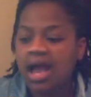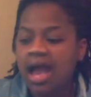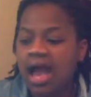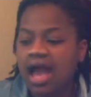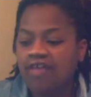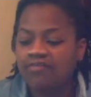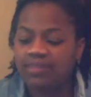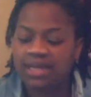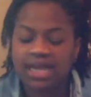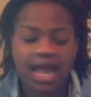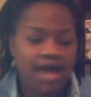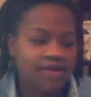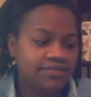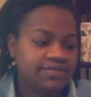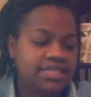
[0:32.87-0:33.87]
I've been
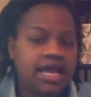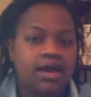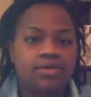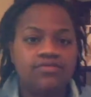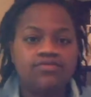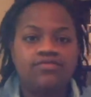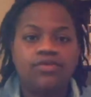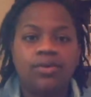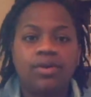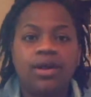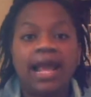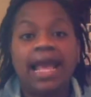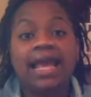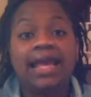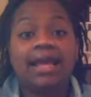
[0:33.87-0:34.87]
out of town for
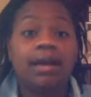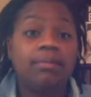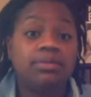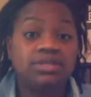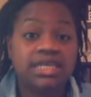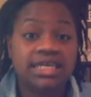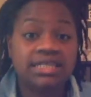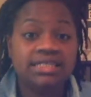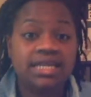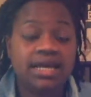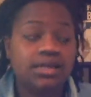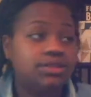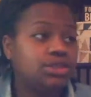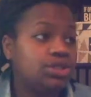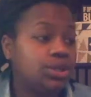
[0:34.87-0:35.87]
a couple days
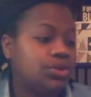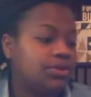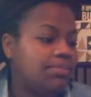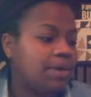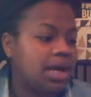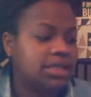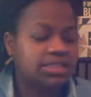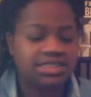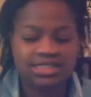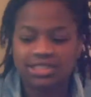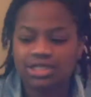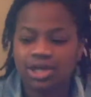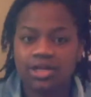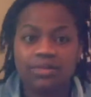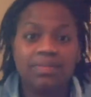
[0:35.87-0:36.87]
now, so the boxes
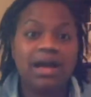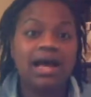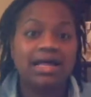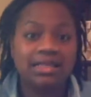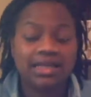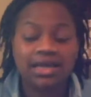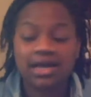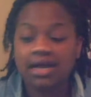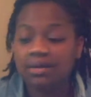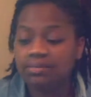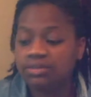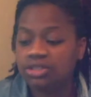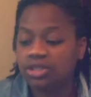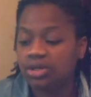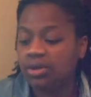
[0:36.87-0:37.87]
started piling up.
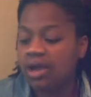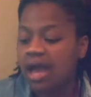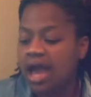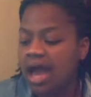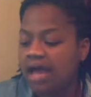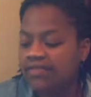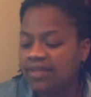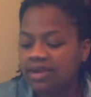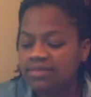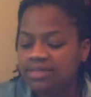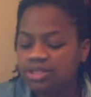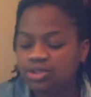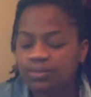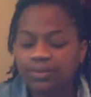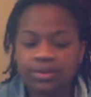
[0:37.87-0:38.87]
So I thought it'd be
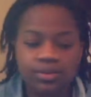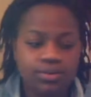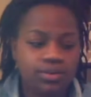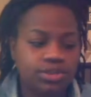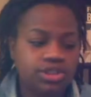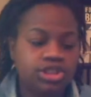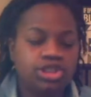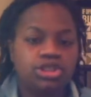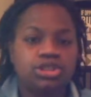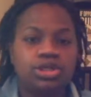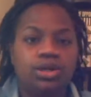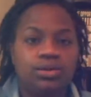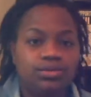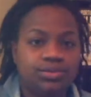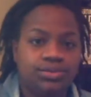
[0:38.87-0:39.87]
super cool to just
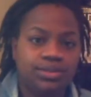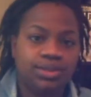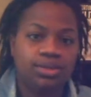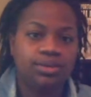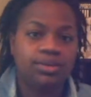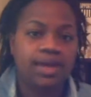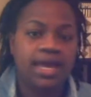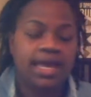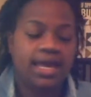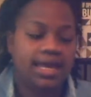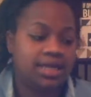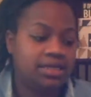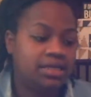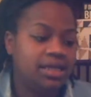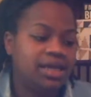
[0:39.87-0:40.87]
go through
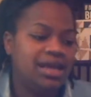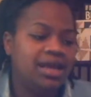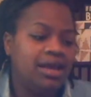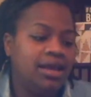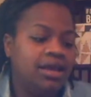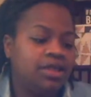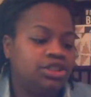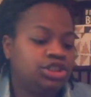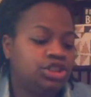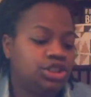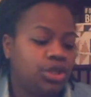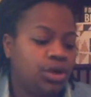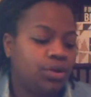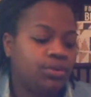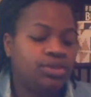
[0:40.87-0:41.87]
and
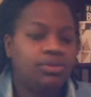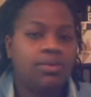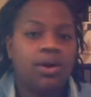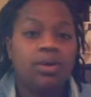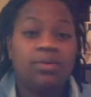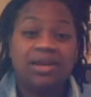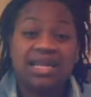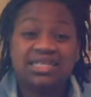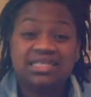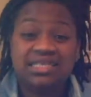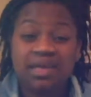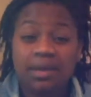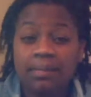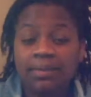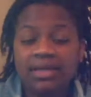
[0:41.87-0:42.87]
show you all what I
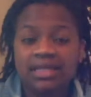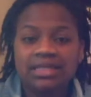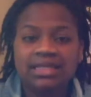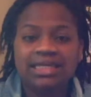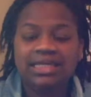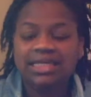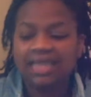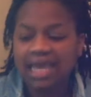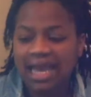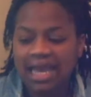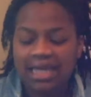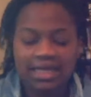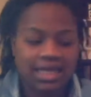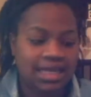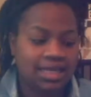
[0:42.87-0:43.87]
typically
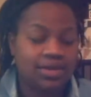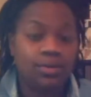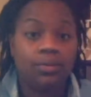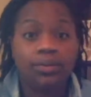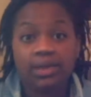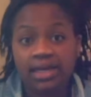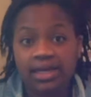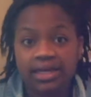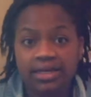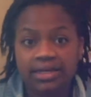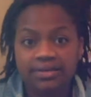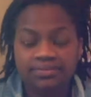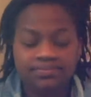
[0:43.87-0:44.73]
get in a week